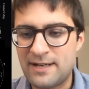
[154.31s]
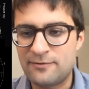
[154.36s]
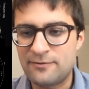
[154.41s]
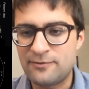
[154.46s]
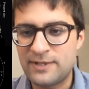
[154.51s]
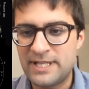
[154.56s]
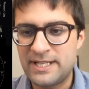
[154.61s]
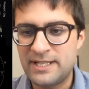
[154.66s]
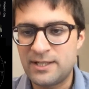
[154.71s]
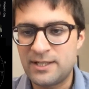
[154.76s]

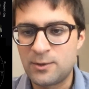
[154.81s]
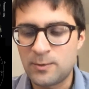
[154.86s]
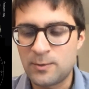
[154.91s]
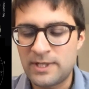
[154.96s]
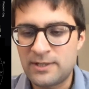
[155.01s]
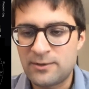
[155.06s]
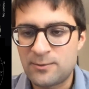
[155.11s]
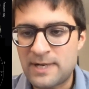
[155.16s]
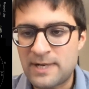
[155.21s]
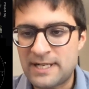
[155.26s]
every
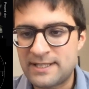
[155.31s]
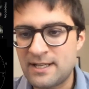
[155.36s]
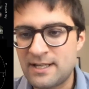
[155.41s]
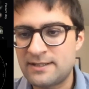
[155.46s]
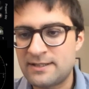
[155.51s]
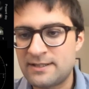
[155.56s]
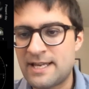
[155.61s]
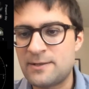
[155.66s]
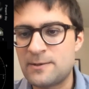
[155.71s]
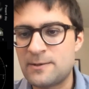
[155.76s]
green or red
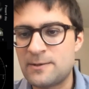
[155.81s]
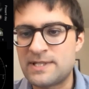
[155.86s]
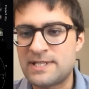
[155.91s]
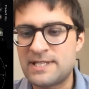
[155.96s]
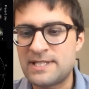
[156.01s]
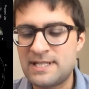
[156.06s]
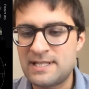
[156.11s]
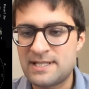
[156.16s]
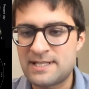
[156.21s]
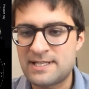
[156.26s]
dot that you
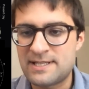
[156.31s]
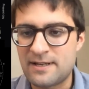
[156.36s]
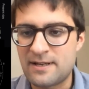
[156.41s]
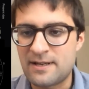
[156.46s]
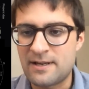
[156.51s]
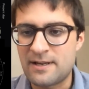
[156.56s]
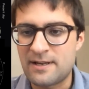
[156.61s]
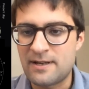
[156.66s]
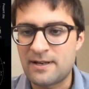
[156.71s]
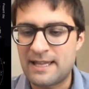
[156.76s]
see is
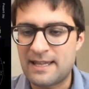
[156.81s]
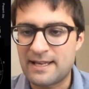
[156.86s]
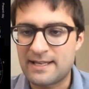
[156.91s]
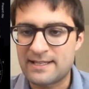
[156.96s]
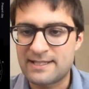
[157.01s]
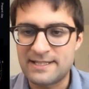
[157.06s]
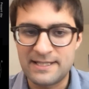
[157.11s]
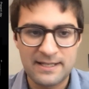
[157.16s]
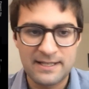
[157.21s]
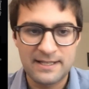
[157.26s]
a
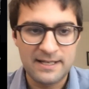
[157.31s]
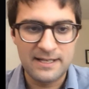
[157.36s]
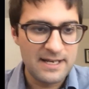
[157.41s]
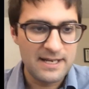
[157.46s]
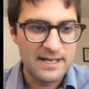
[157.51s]
galaxy.